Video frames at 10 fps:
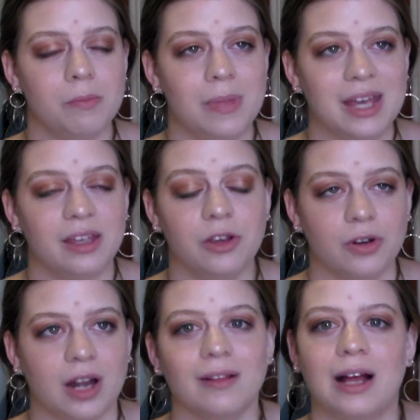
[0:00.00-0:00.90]
you're
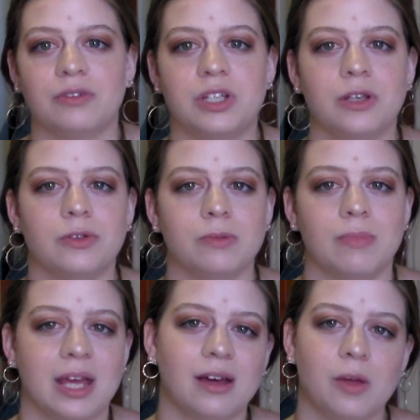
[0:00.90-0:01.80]
not allowed to use
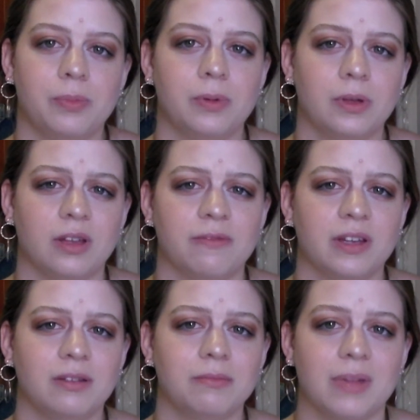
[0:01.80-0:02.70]
makeup if
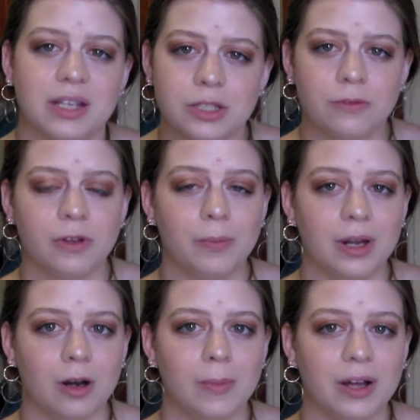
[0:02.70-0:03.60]
it makes you feel
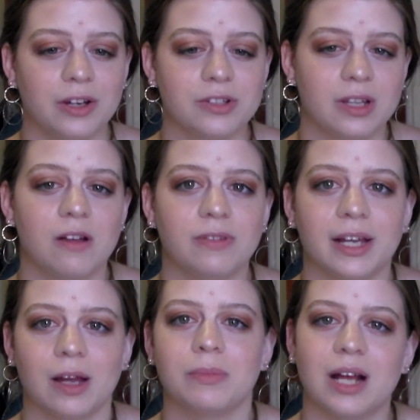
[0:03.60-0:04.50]
better about yourself.
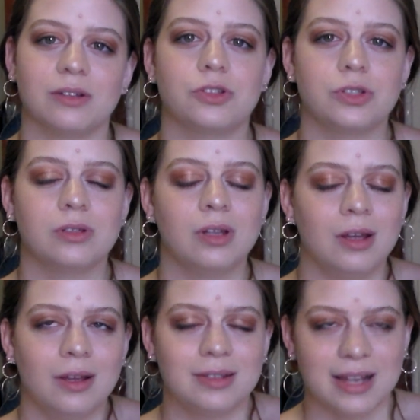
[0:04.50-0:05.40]
Like, I'm not
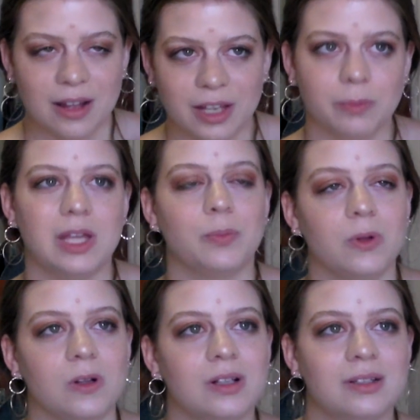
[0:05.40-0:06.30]
telling
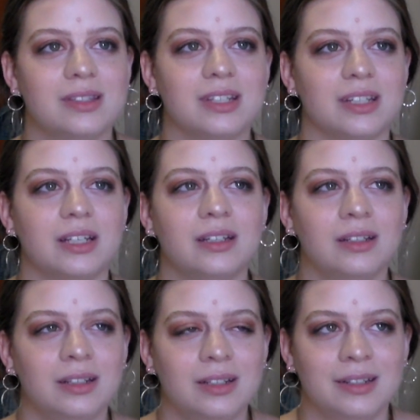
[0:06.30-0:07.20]
people to
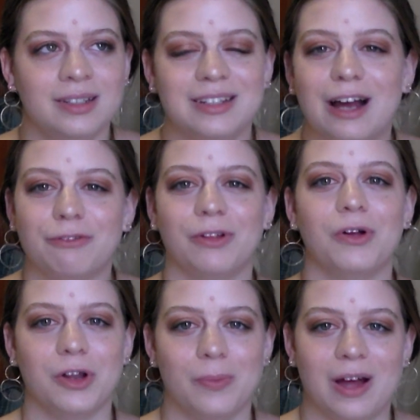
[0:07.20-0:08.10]
not feel
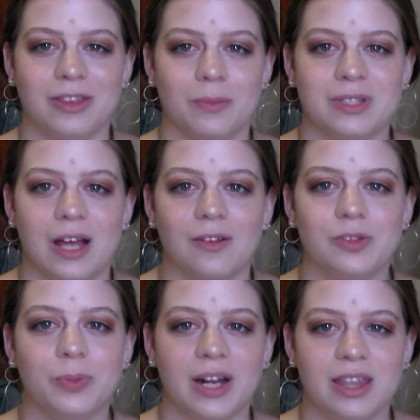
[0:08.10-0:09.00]
good about
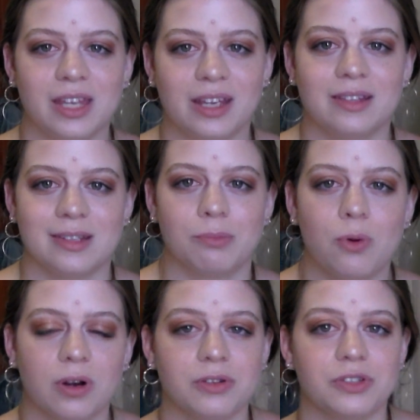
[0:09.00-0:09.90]
themselves, but I think it's
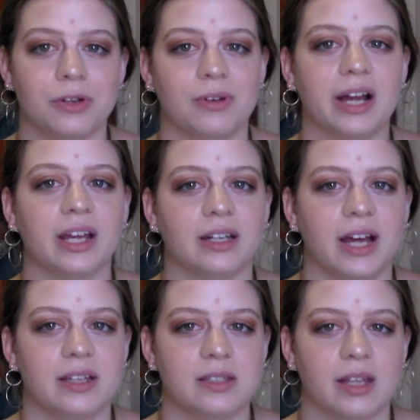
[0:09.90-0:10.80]
important to
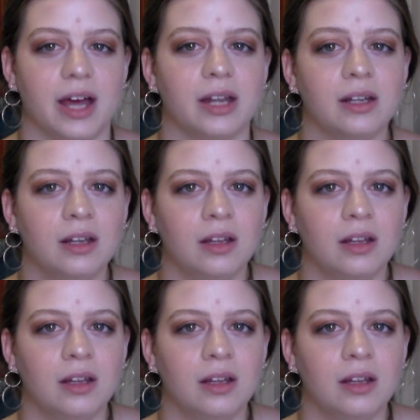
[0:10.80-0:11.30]
recognize that